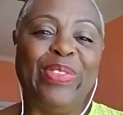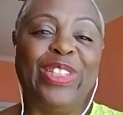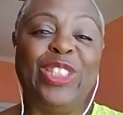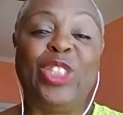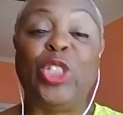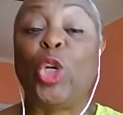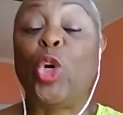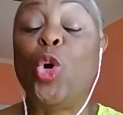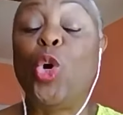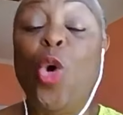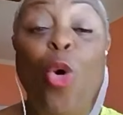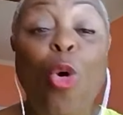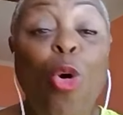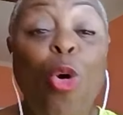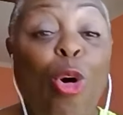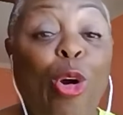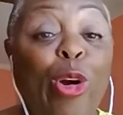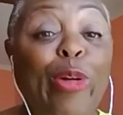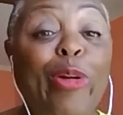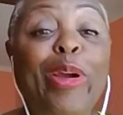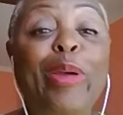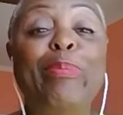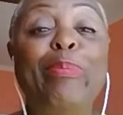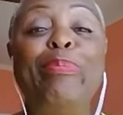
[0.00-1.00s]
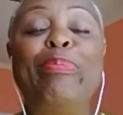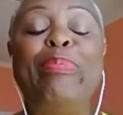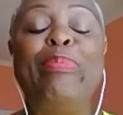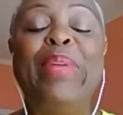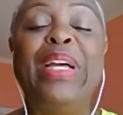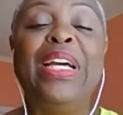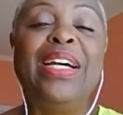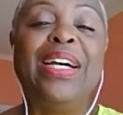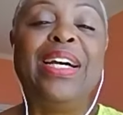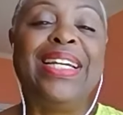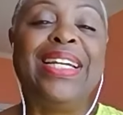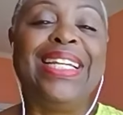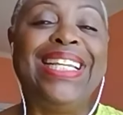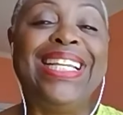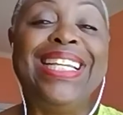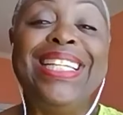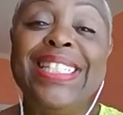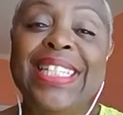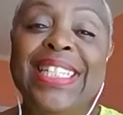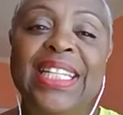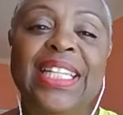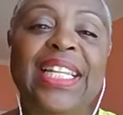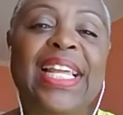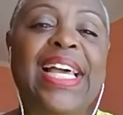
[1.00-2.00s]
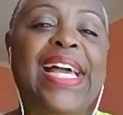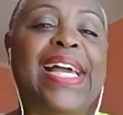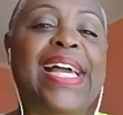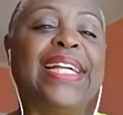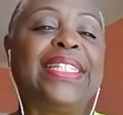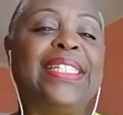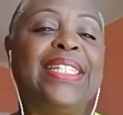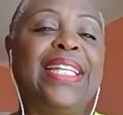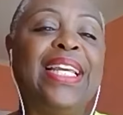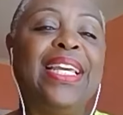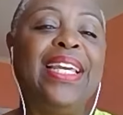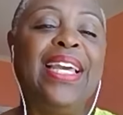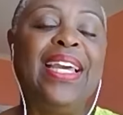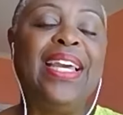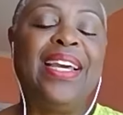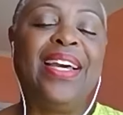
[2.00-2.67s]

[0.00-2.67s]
decorum, intellect,